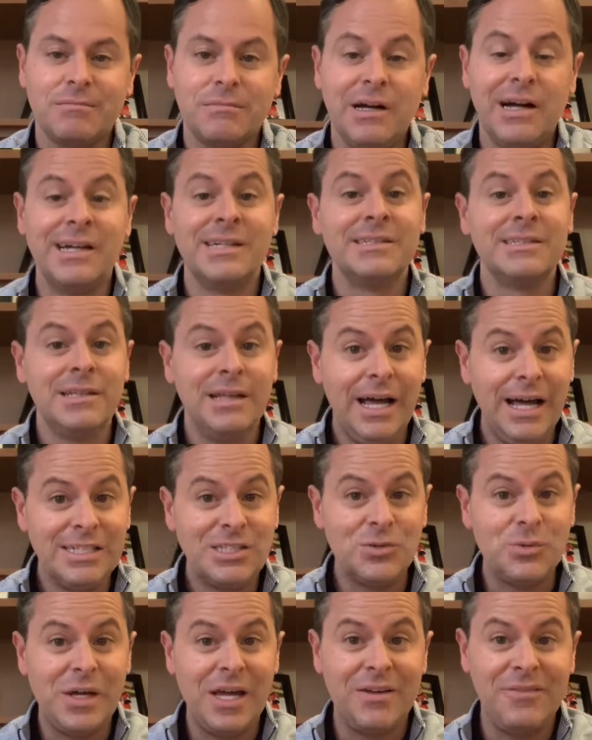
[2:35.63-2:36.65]
unless
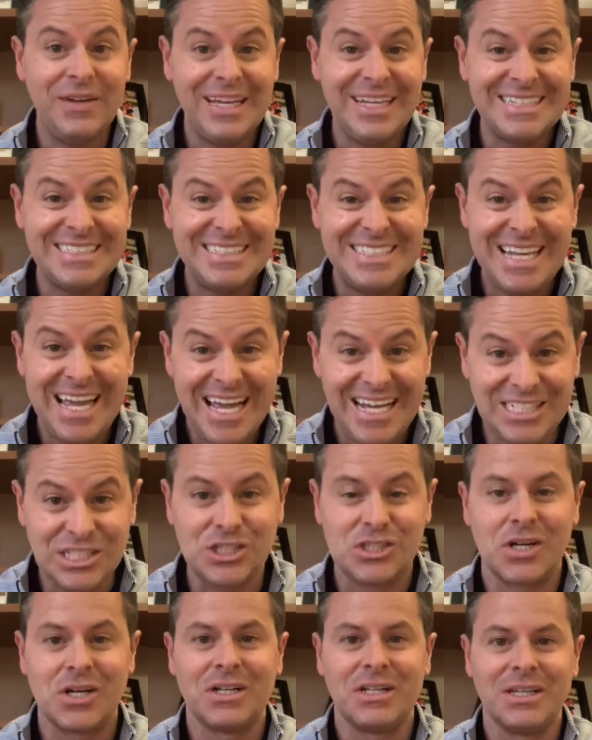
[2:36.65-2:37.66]
we have
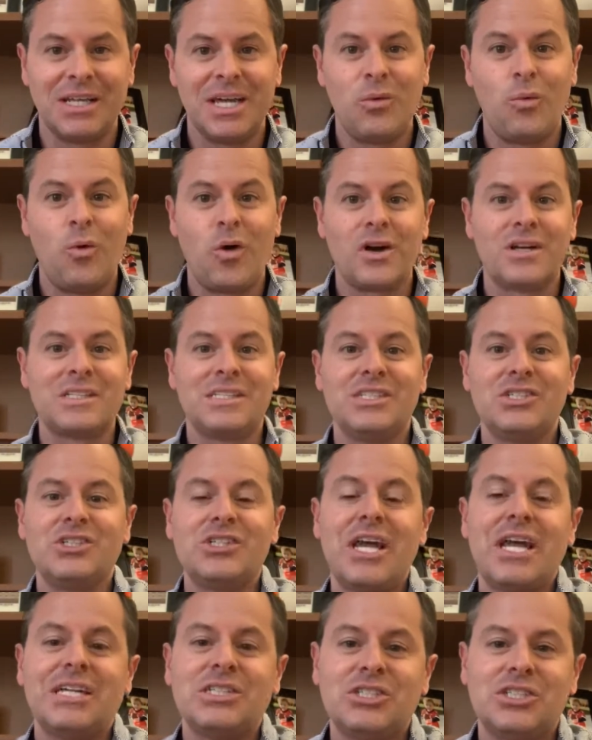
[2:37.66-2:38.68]
intentionally worked to
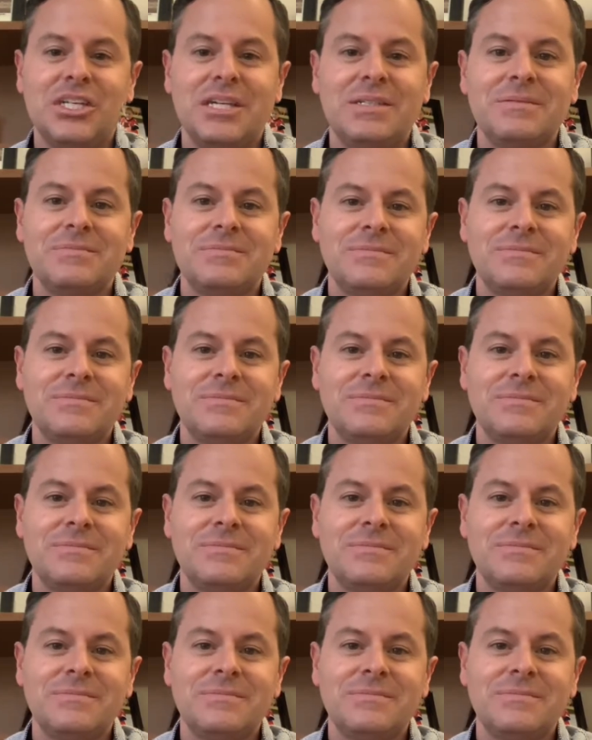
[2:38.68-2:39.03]
change it.